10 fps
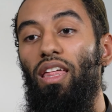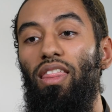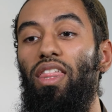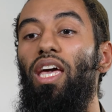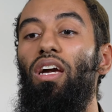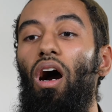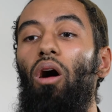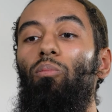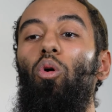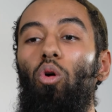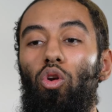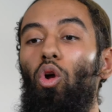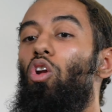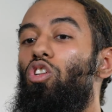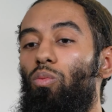They are more
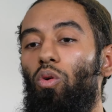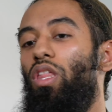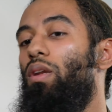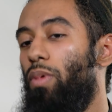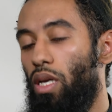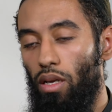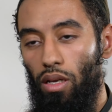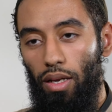knowledgeable than me.